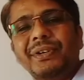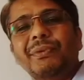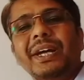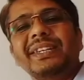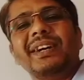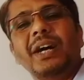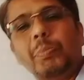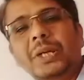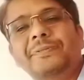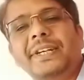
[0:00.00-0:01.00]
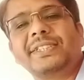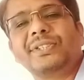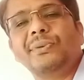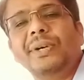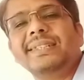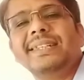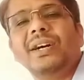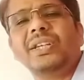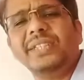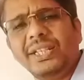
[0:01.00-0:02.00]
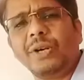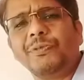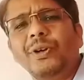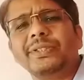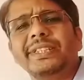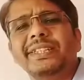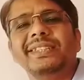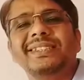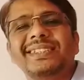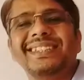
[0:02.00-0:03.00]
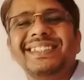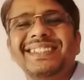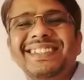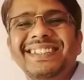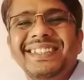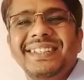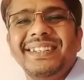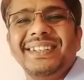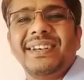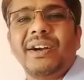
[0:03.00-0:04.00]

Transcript: Is 121 a perfect square? Yes, of course it is.